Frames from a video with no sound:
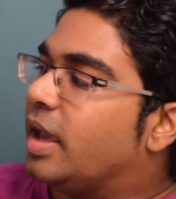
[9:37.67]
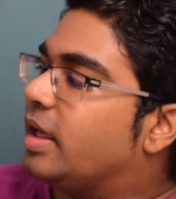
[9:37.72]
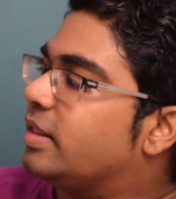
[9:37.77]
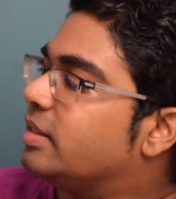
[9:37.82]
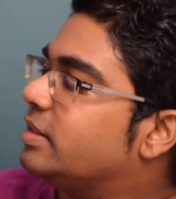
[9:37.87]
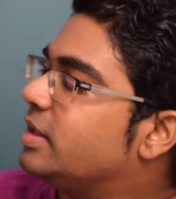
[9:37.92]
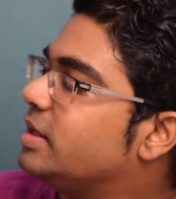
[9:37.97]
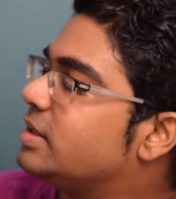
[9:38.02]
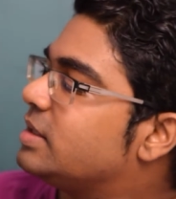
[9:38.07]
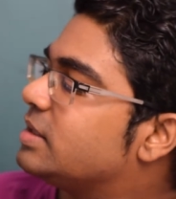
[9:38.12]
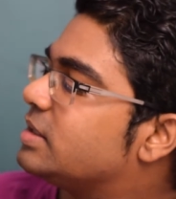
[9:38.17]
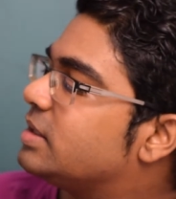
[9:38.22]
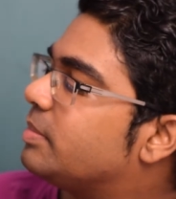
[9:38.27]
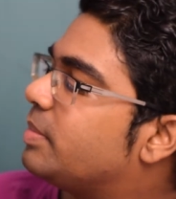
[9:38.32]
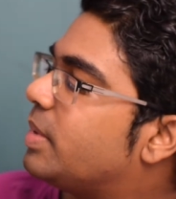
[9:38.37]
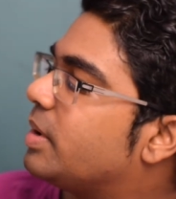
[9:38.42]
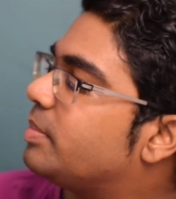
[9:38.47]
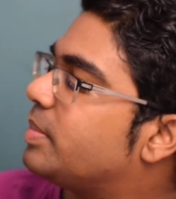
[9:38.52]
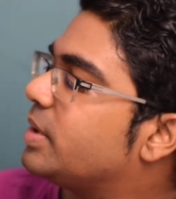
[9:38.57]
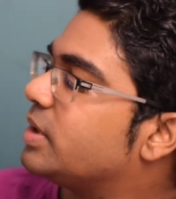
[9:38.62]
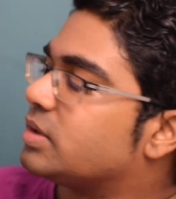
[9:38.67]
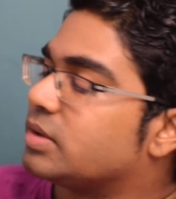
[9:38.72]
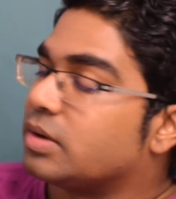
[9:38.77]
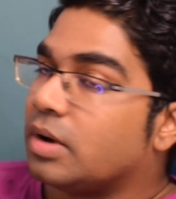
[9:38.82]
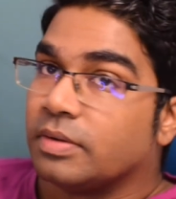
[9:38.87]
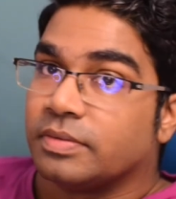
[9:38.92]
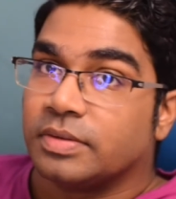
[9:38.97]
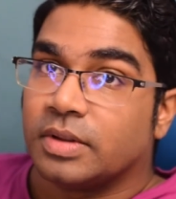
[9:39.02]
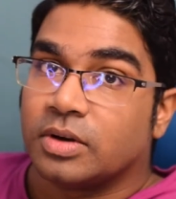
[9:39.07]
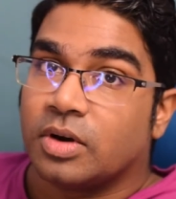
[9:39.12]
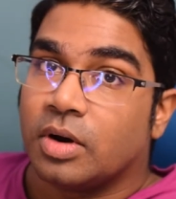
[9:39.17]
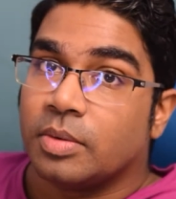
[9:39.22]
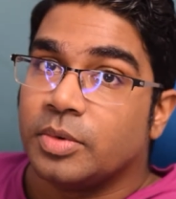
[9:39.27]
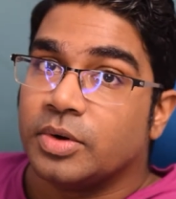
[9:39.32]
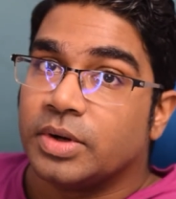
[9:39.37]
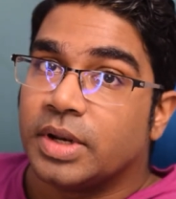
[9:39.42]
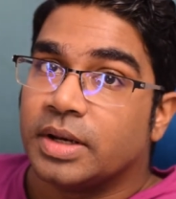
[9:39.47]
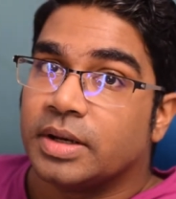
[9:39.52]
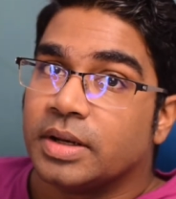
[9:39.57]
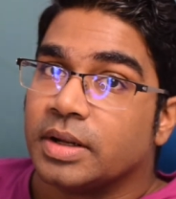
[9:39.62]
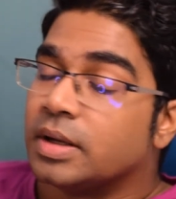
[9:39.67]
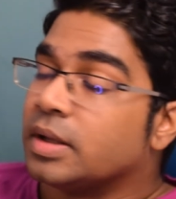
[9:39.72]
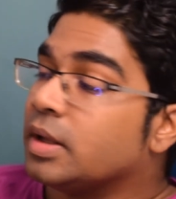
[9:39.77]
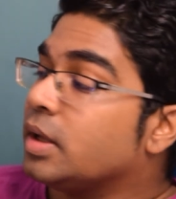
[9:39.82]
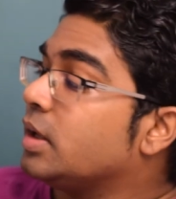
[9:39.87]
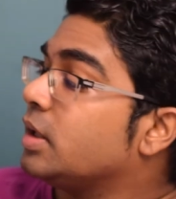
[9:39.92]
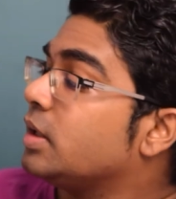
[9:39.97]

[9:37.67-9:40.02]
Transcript: And this is the purpose of the commutator.